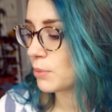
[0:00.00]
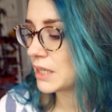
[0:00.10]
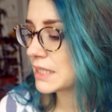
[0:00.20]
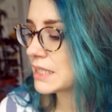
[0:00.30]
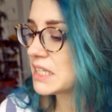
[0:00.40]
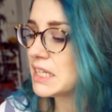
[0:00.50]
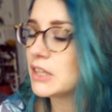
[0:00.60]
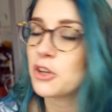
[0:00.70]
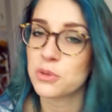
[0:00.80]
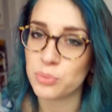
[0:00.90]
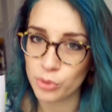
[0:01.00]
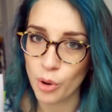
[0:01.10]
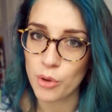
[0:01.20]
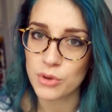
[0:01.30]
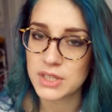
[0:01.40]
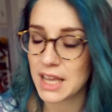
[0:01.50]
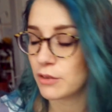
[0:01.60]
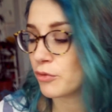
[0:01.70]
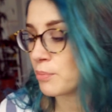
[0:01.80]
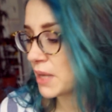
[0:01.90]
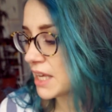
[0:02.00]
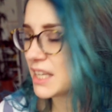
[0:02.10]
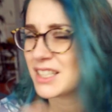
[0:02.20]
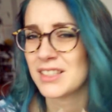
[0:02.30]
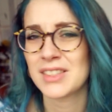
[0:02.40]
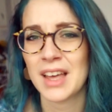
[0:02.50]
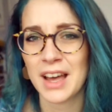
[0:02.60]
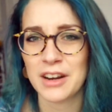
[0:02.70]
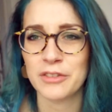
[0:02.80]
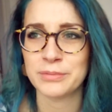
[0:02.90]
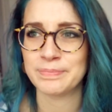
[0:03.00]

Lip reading: but it's still not prose, and for me, it just kind of,